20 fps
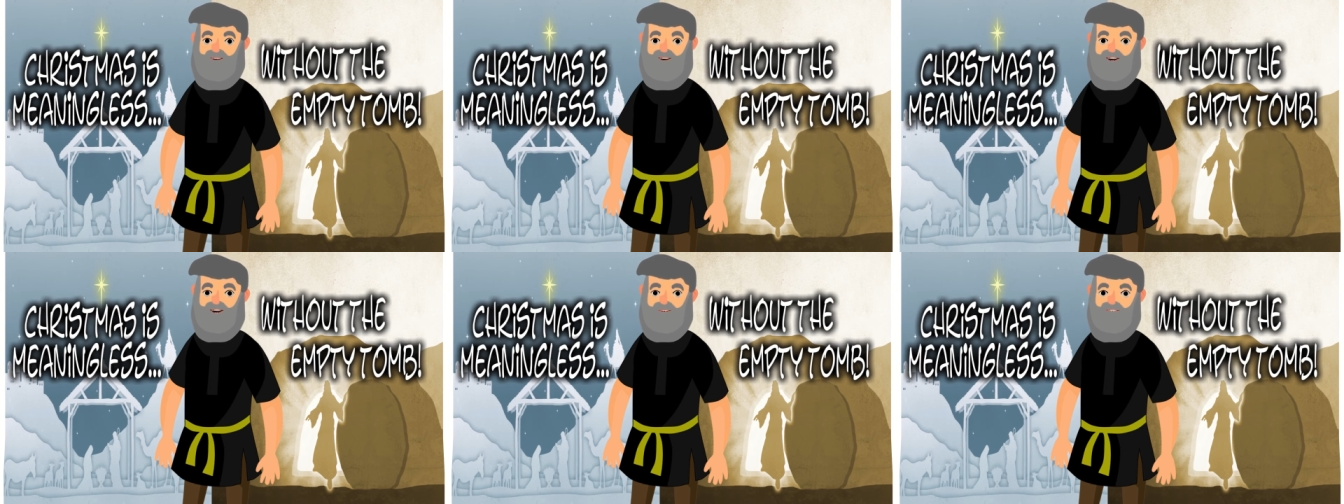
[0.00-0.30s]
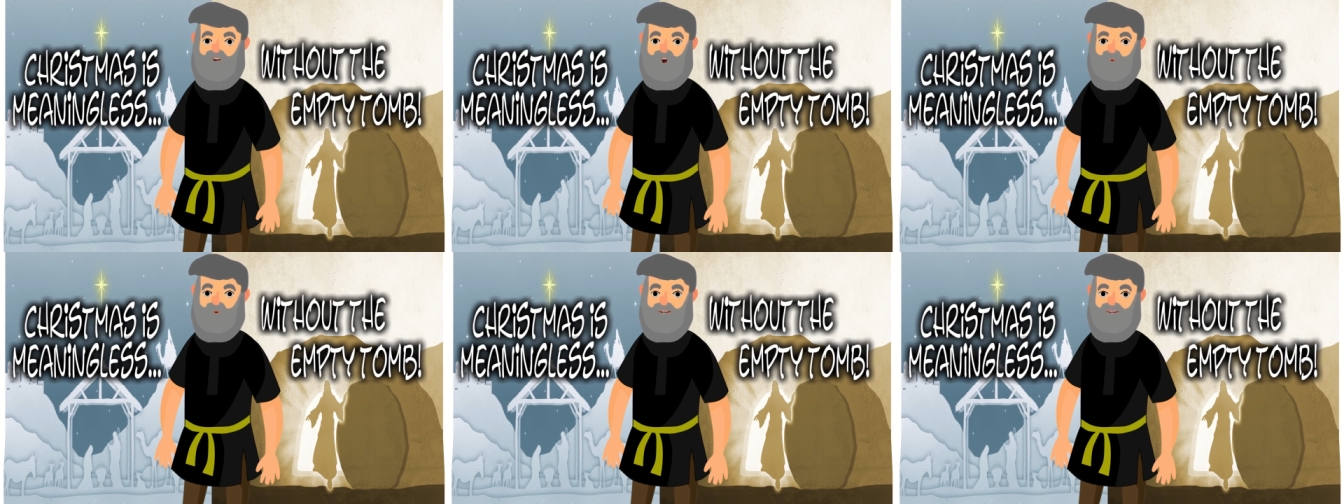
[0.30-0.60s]
the
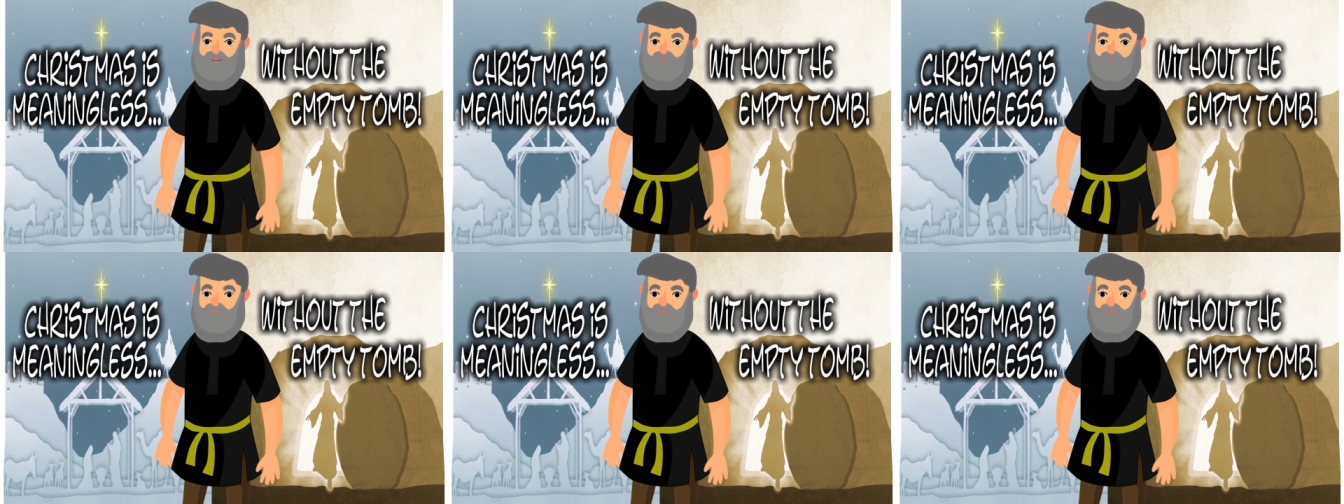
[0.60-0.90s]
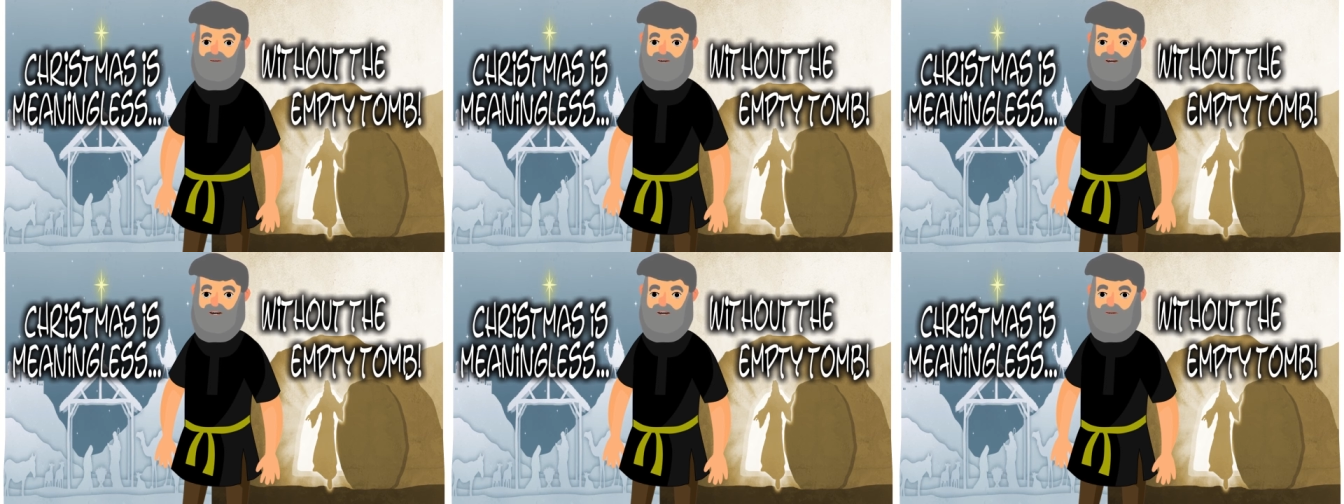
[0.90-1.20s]
fall,
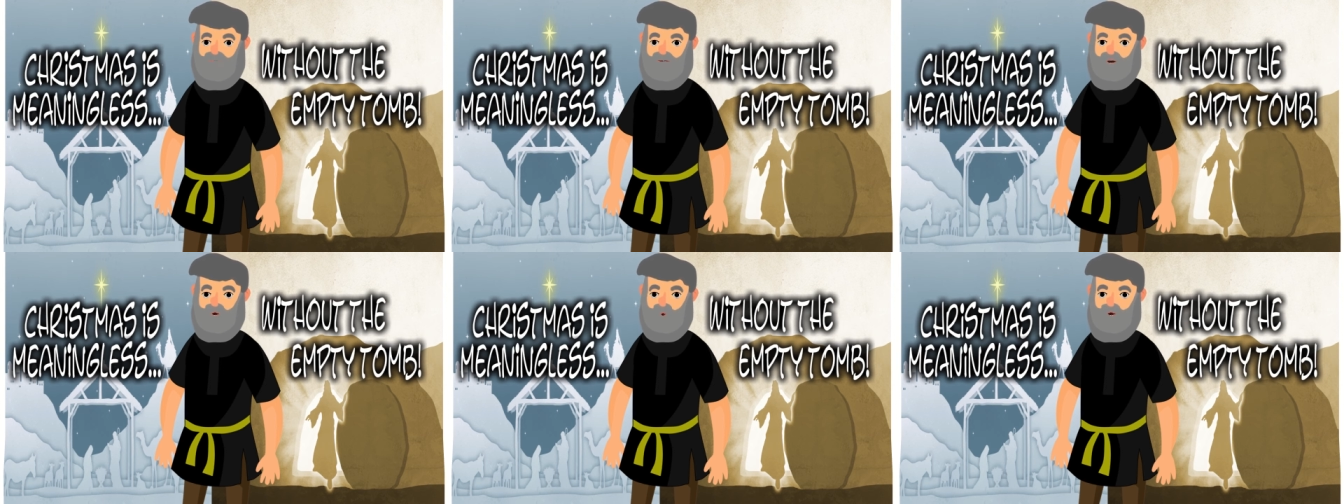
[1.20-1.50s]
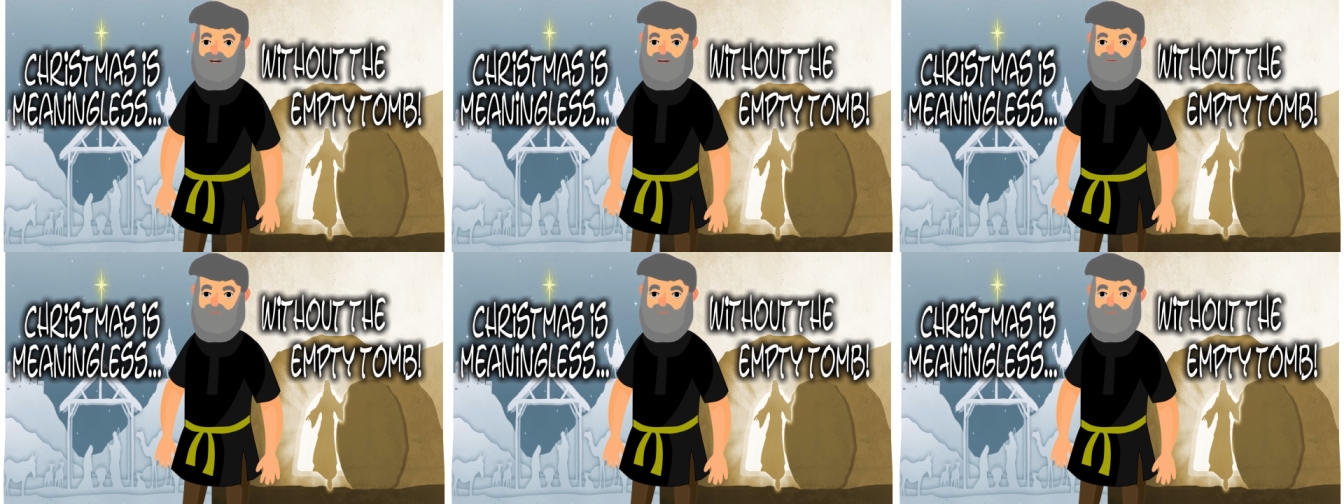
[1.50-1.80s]
the
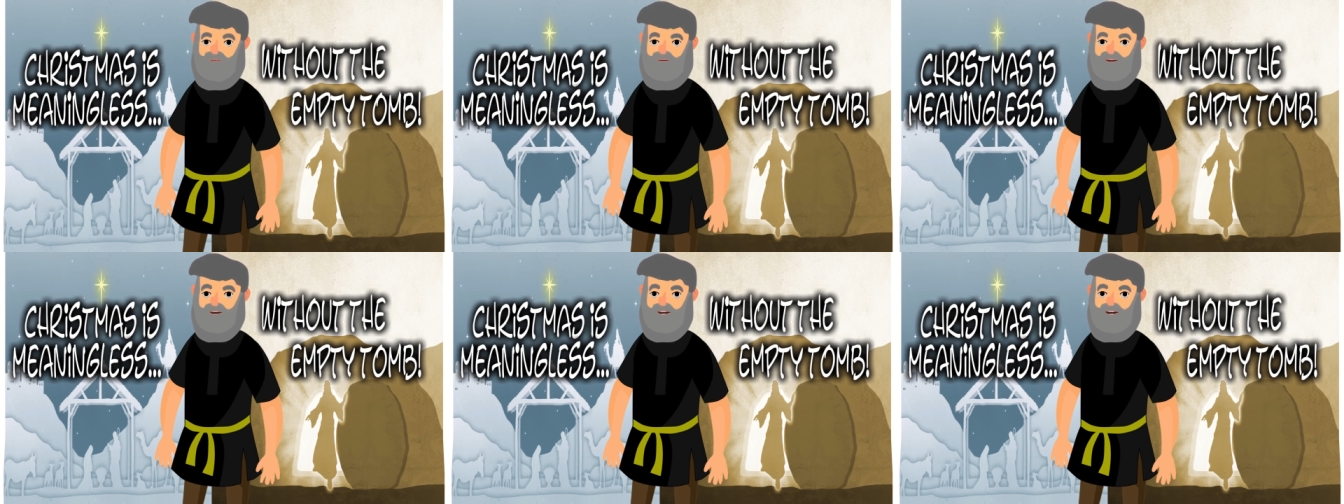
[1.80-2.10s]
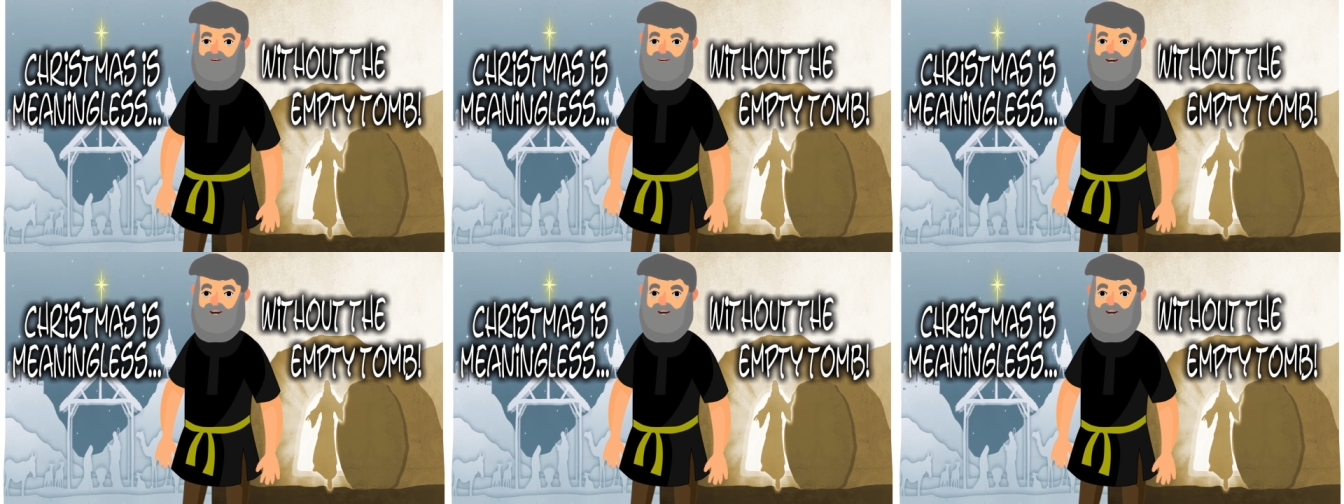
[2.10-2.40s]
birth,
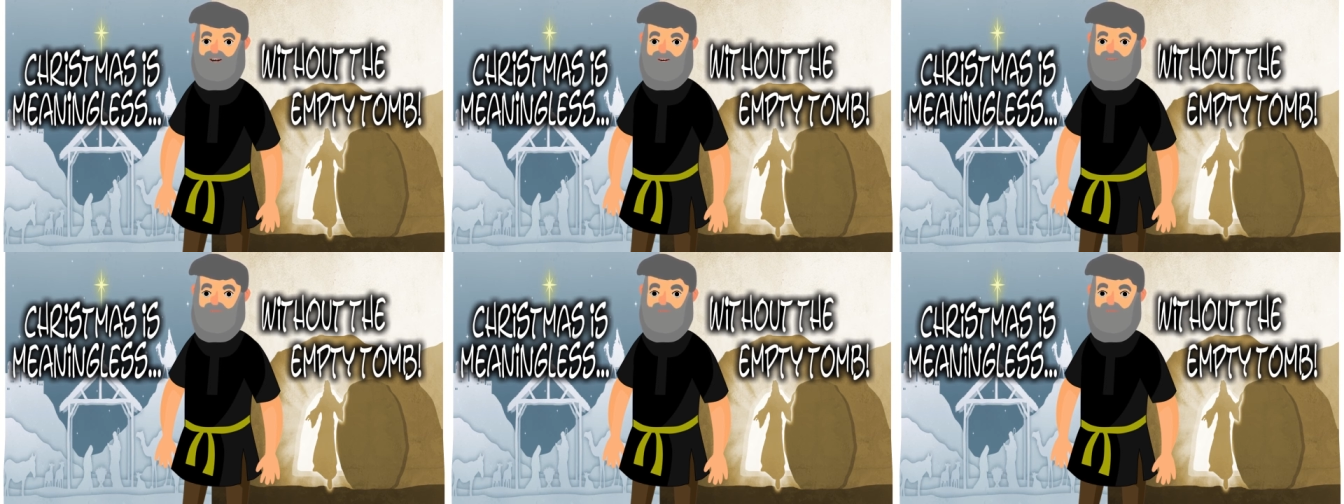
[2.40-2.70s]
the death,